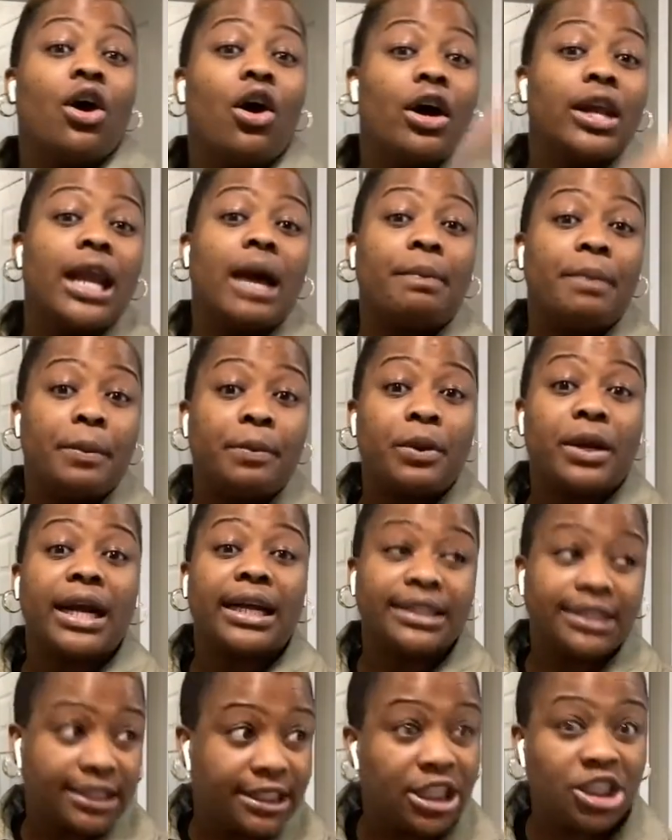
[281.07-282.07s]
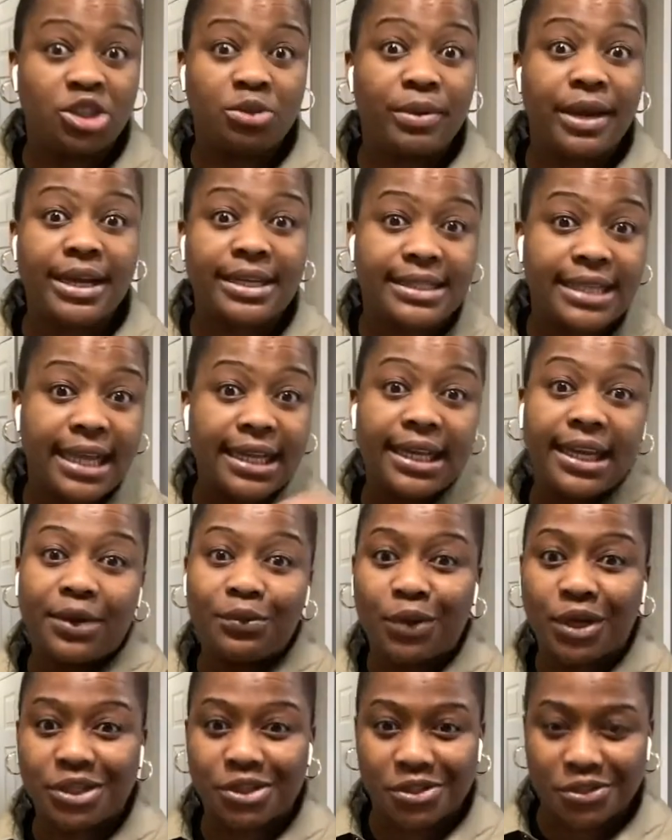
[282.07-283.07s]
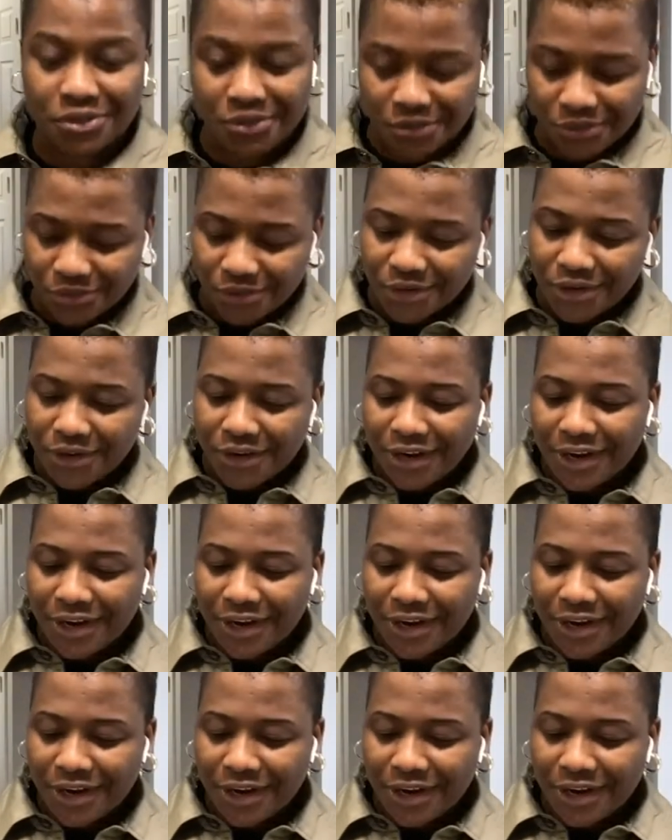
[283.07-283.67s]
other people can teach me exactly what to do.